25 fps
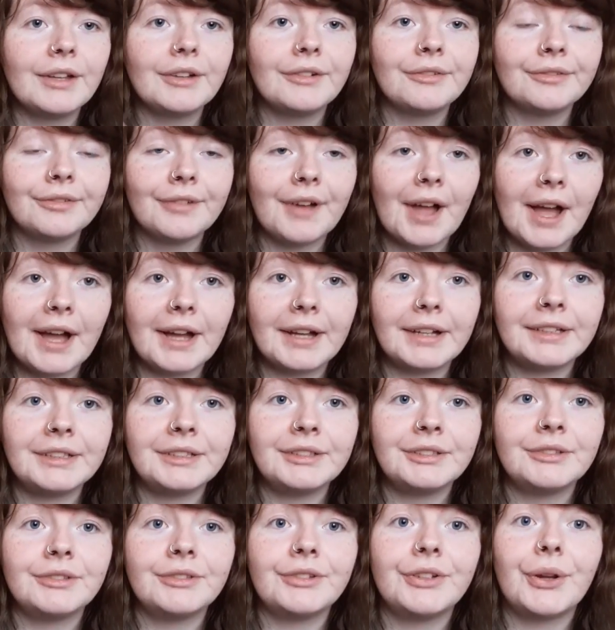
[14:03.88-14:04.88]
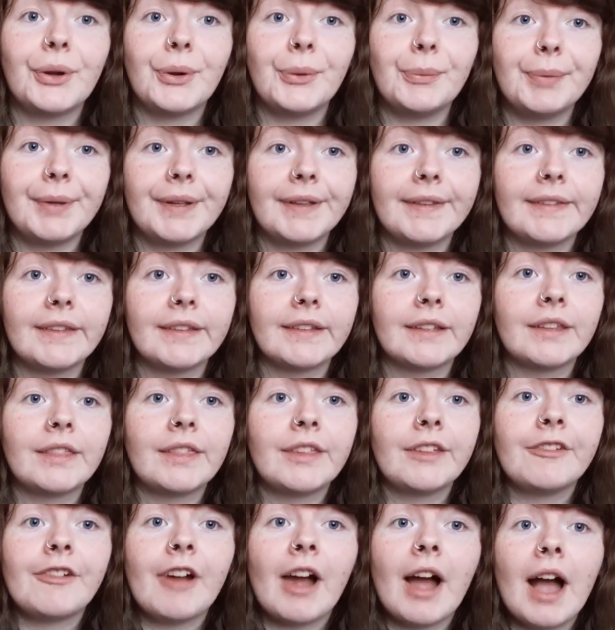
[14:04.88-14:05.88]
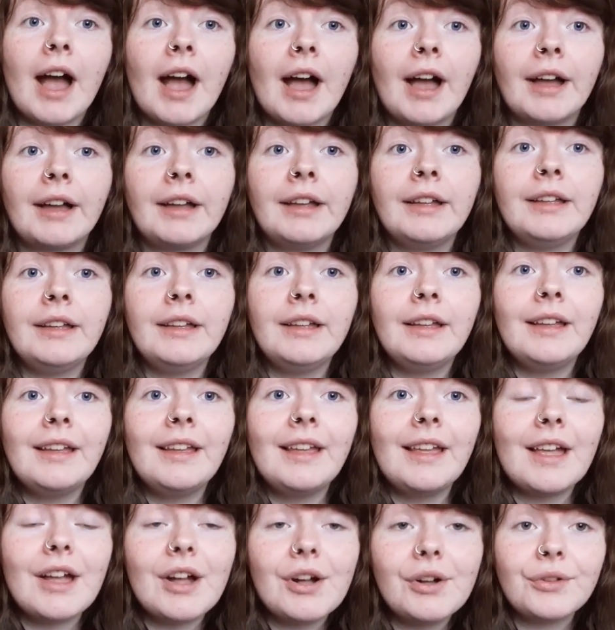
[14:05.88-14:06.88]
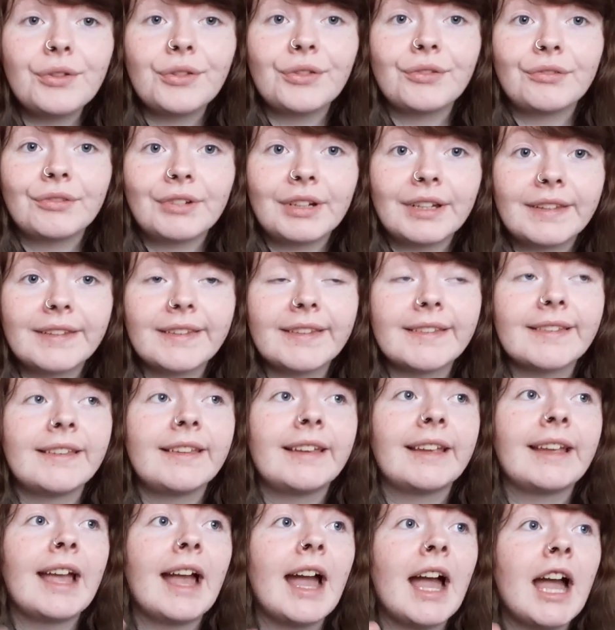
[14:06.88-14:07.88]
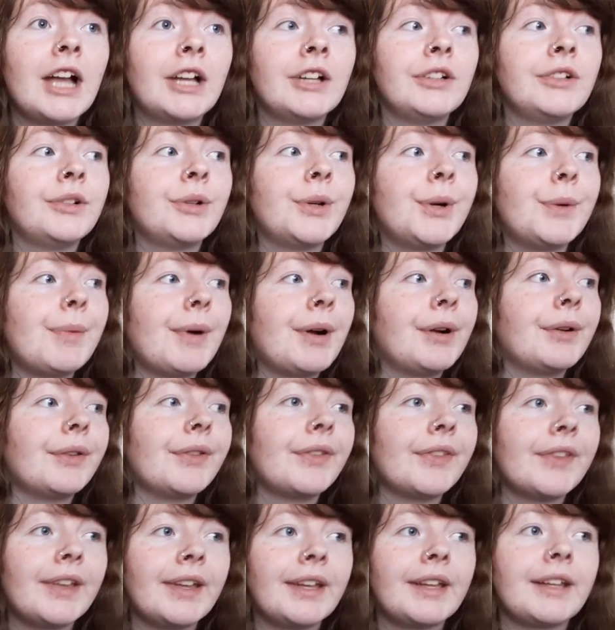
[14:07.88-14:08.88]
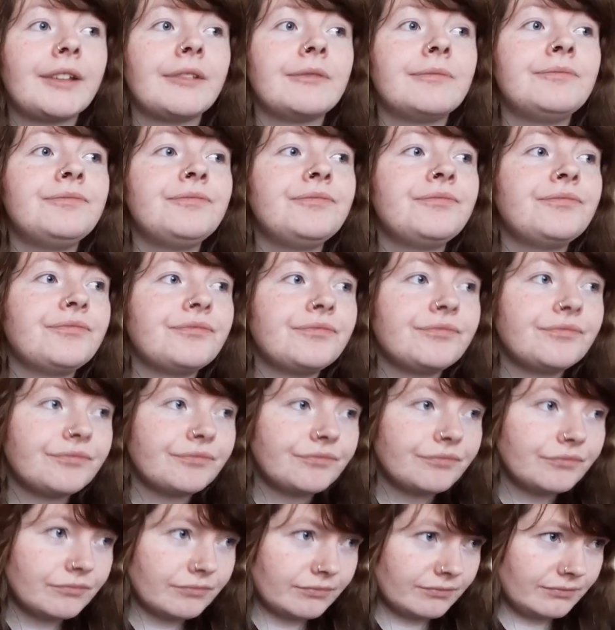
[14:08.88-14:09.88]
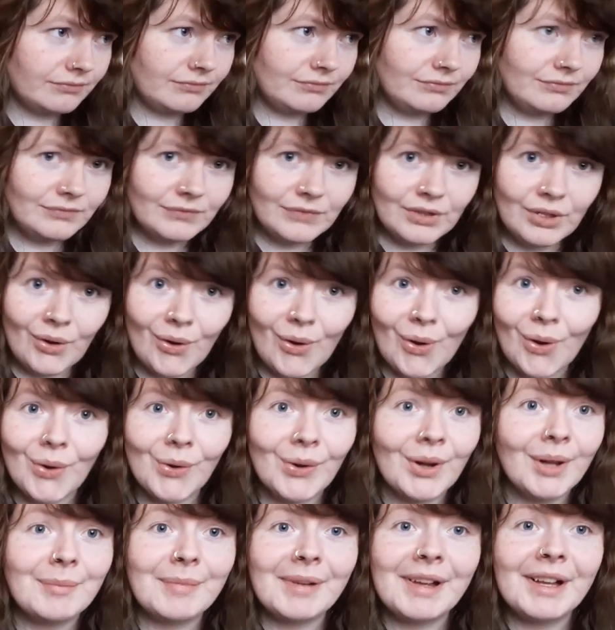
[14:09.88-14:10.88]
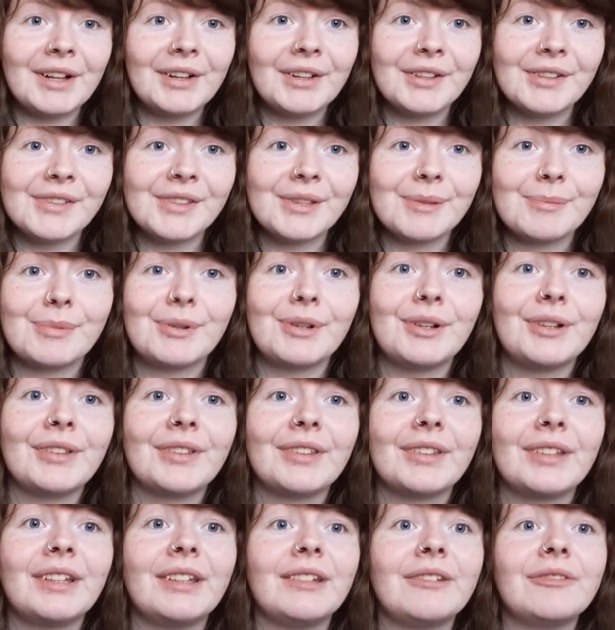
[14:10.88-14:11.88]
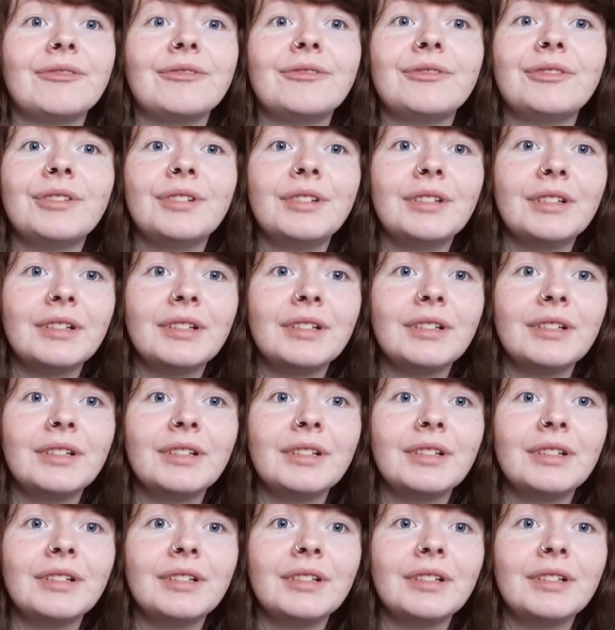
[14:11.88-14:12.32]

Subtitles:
fat and obesity, there are health risks. You can't go about saying, oh, I'm a healthy person if,